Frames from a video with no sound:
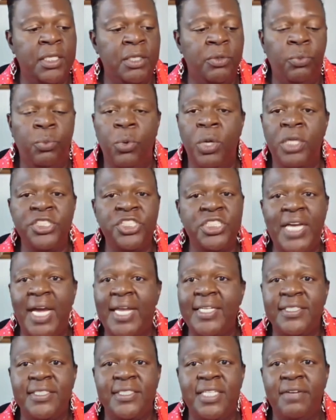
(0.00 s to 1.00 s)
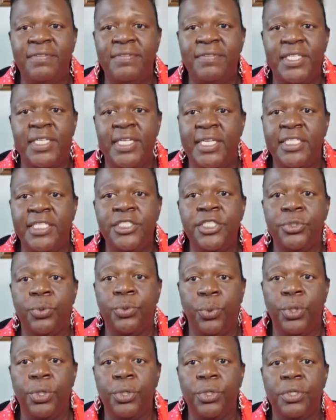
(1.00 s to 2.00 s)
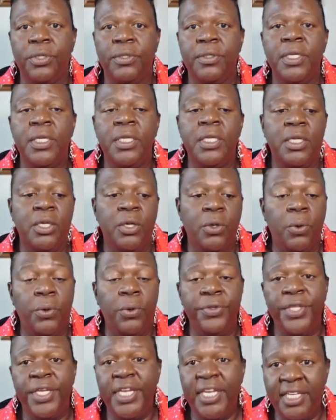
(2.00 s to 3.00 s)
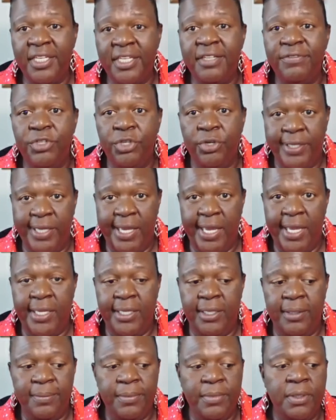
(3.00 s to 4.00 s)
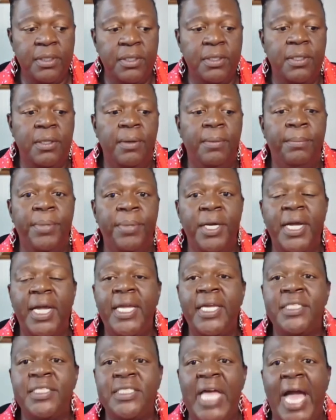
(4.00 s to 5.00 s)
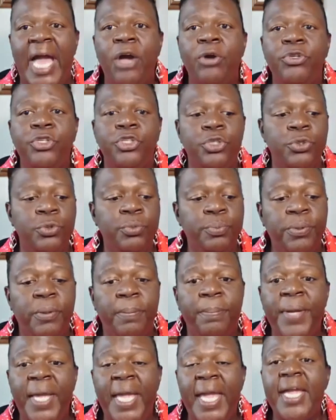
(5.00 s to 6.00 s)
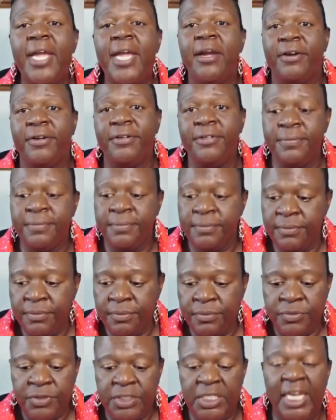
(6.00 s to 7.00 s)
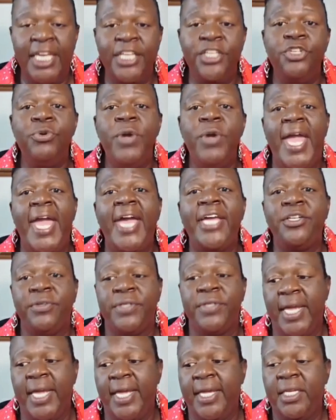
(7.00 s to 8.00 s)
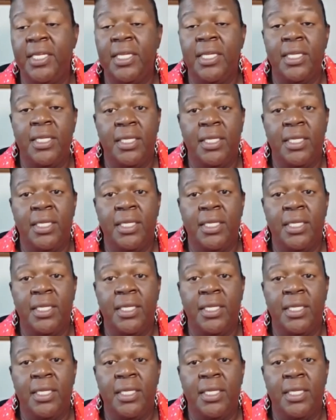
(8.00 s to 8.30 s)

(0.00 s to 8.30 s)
One shot is never the end of the world or the end of your game, but it's how you prepare and you handle that